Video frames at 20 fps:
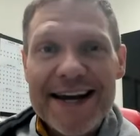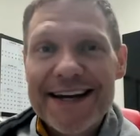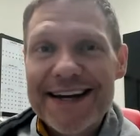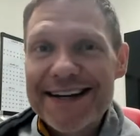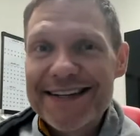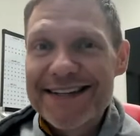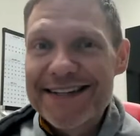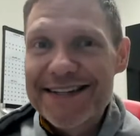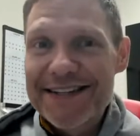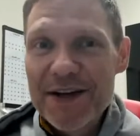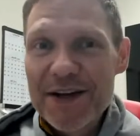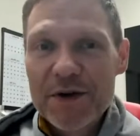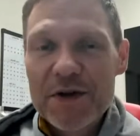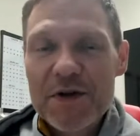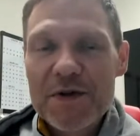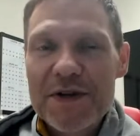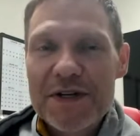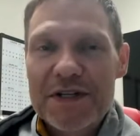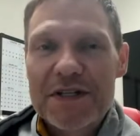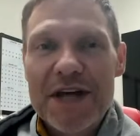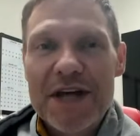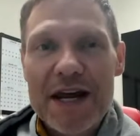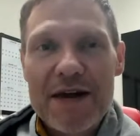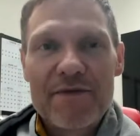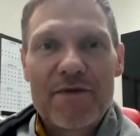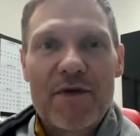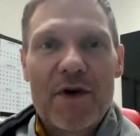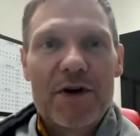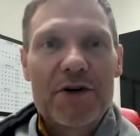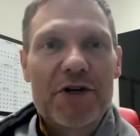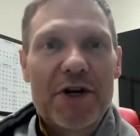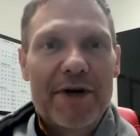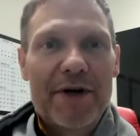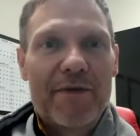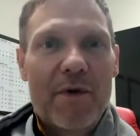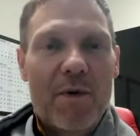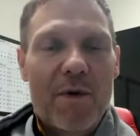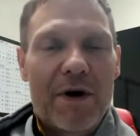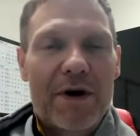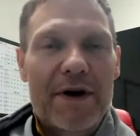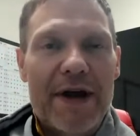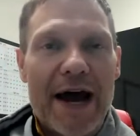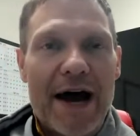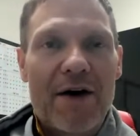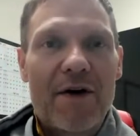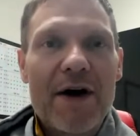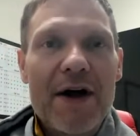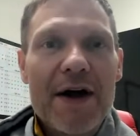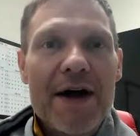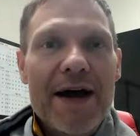could still do the same version of a workout